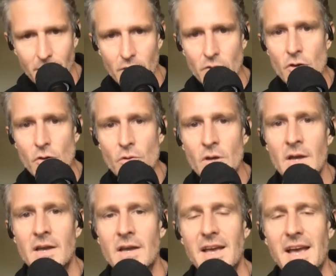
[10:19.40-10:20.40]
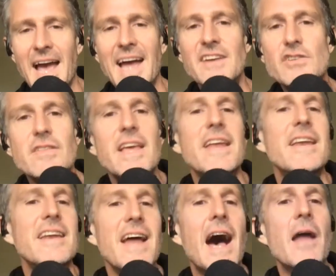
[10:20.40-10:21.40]
you had to
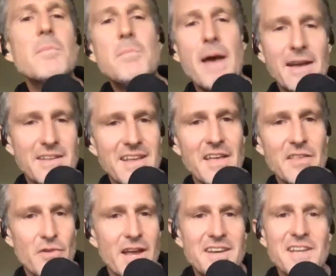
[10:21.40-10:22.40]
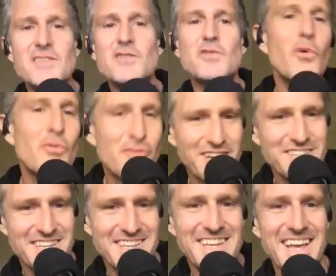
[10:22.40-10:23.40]
then unpack at the other end, install
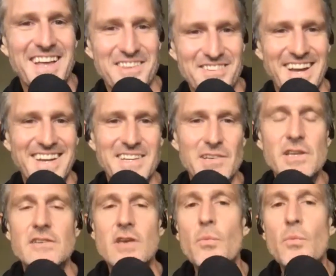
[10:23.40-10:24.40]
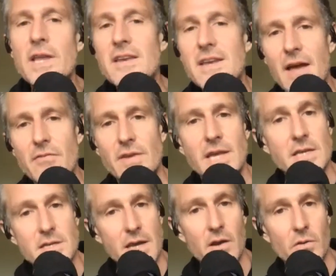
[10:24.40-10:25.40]
things at the other end. So we didn't have
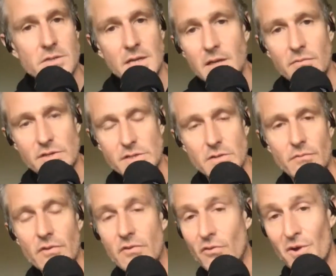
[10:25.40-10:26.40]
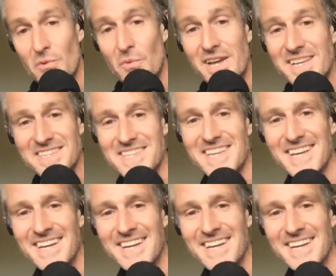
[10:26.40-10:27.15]
internet or television for three weeks here.